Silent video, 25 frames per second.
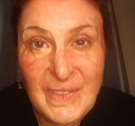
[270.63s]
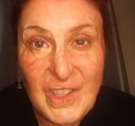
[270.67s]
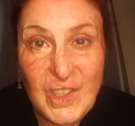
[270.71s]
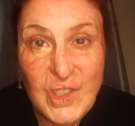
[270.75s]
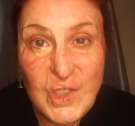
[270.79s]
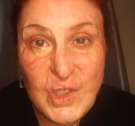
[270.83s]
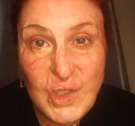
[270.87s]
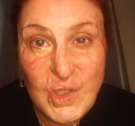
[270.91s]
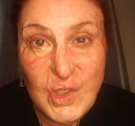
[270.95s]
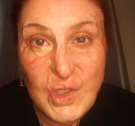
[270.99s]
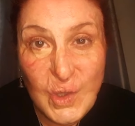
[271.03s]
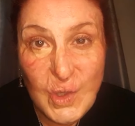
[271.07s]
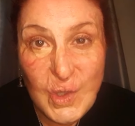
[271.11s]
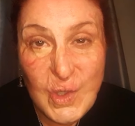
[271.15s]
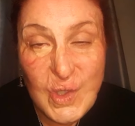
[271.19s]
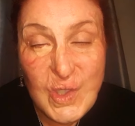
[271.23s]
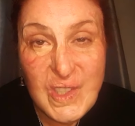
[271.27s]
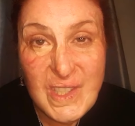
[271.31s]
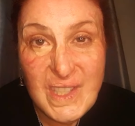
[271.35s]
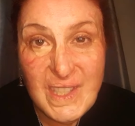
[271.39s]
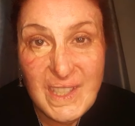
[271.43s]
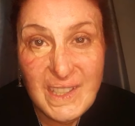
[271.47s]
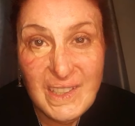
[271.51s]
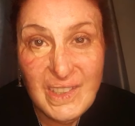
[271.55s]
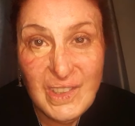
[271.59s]

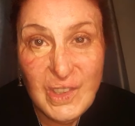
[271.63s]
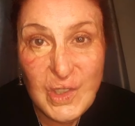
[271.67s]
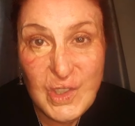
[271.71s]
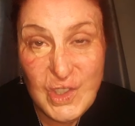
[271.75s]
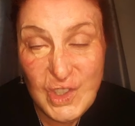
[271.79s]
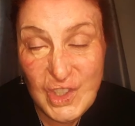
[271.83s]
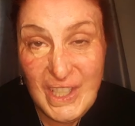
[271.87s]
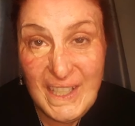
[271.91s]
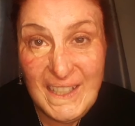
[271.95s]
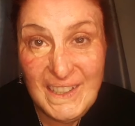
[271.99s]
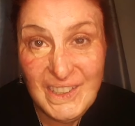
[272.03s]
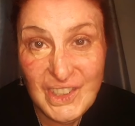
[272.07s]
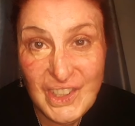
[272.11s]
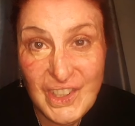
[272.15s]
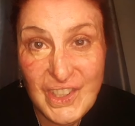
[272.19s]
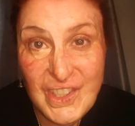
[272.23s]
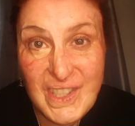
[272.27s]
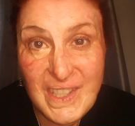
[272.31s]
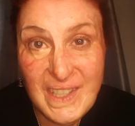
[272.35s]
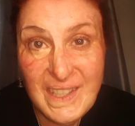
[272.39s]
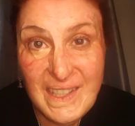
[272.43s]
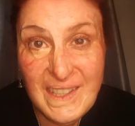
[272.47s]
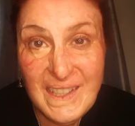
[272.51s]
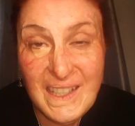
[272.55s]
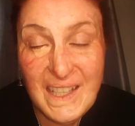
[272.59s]
shoes or
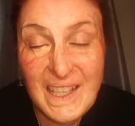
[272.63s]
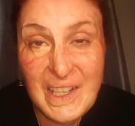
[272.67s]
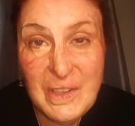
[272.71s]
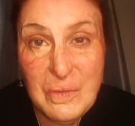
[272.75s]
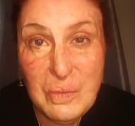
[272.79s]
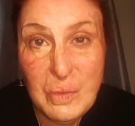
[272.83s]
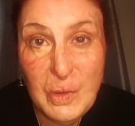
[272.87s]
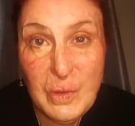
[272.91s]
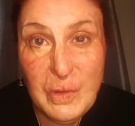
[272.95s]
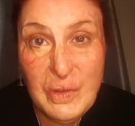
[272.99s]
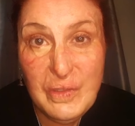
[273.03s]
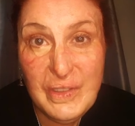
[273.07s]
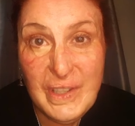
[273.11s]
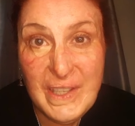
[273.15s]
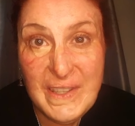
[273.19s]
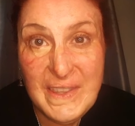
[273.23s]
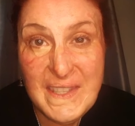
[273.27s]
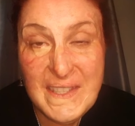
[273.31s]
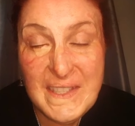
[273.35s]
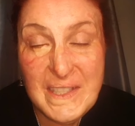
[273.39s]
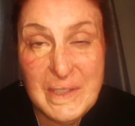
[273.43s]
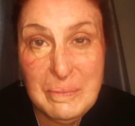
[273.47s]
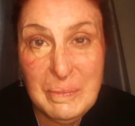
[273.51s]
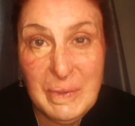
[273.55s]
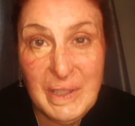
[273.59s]
trainers that will fit
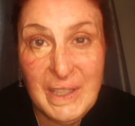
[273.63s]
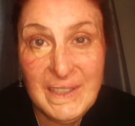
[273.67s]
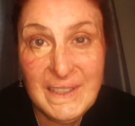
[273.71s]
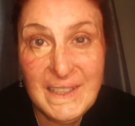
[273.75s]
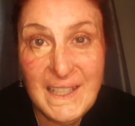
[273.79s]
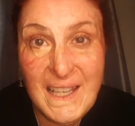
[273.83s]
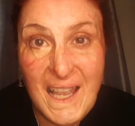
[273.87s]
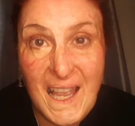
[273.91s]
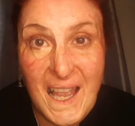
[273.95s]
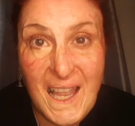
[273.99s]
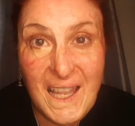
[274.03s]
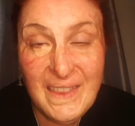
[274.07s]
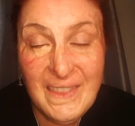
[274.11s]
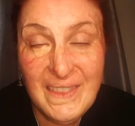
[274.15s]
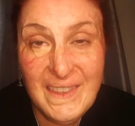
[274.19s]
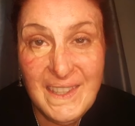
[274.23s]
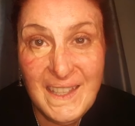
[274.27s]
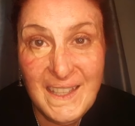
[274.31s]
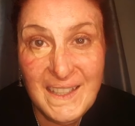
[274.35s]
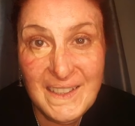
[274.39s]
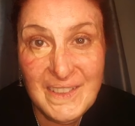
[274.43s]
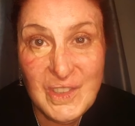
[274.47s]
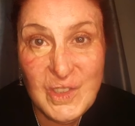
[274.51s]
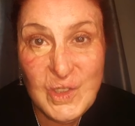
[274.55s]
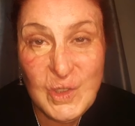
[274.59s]
the splint and the
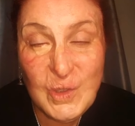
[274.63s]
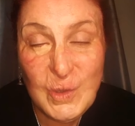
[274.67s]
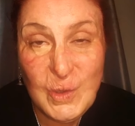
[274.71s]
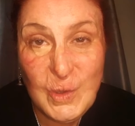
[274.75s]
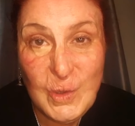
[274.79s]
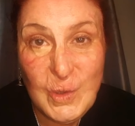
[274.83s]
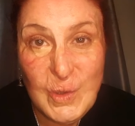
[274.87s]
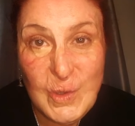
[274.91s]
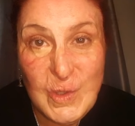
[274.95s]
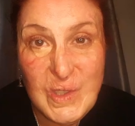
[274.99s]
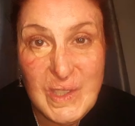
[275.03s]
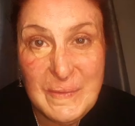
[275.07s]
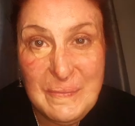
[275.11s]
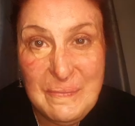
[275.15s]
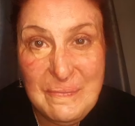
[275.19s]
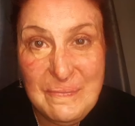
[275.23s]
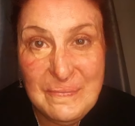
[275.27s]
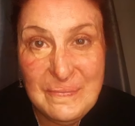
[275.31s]
insoles.